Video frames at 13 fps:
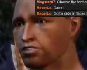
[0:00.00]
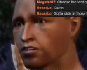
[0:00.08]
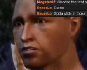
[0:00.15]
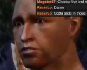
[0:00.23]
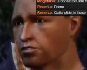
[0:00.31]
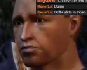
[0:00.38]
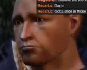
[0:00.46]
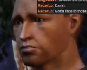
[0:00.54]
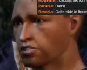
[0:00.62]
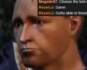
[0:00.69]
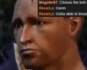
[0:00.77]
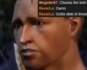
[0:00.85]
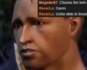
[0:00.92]
The Arl came
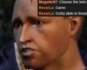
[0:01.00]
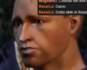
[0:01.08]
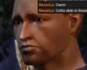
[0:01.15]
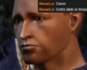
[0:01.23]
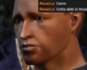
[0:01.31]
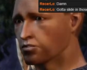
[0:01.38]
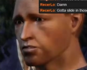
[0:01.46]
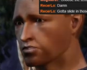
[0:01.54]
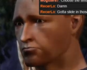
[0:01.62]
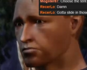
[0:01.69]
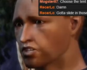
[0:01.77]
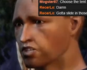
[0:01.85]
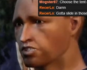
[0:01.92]
by the monastery a few
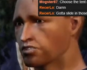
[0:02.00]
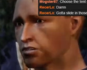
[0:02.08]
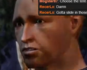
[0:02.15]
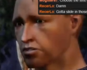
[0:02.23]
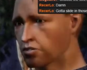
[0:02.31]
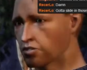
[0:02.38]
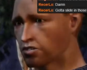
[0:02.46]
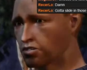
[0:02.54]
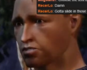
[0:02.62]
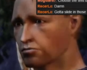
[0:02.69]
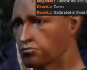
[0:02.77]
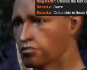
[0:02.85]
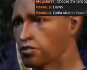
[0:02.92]
times to see how I
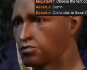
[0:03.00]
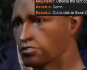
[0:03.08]
was, but I